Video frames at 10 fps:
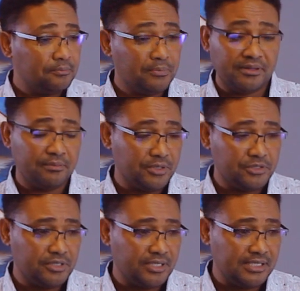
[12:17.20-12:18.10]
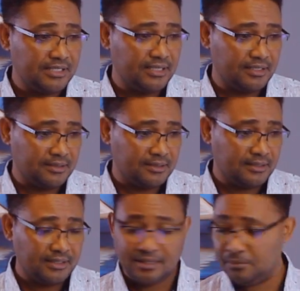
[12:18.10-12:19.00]
by the missionaries, isn't it?
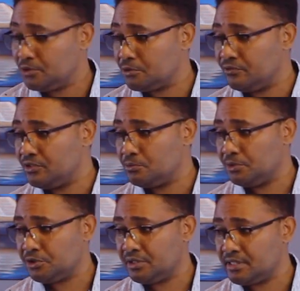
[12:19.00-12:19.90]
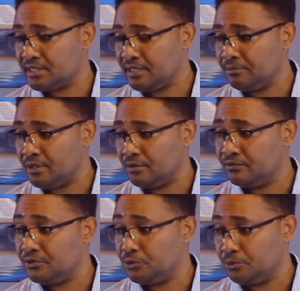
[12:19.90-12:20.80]
And most of these missionaries came out
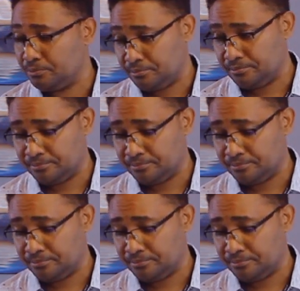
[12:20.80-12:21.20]
of Europe.